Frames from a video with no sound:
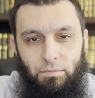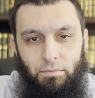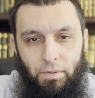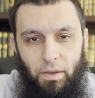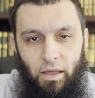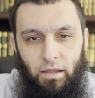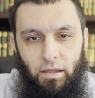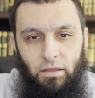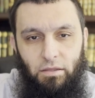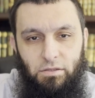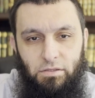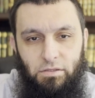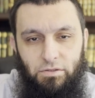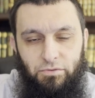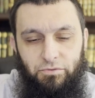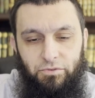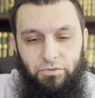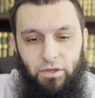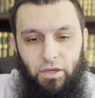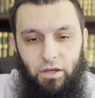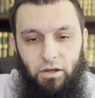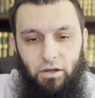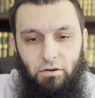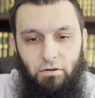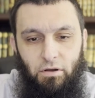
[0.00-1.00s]
palliative
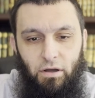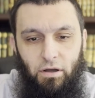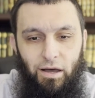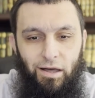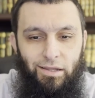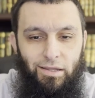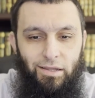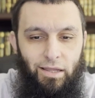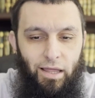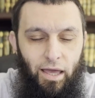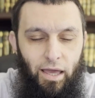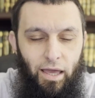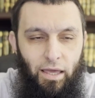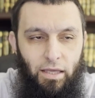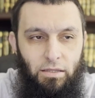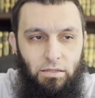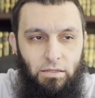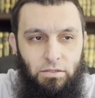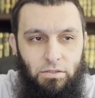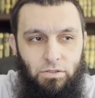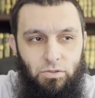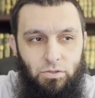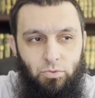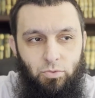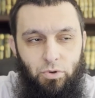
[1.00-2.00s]
care
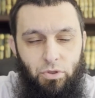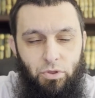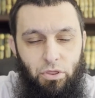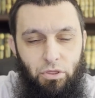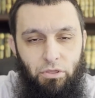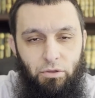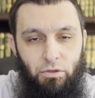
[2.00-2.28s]
aligns with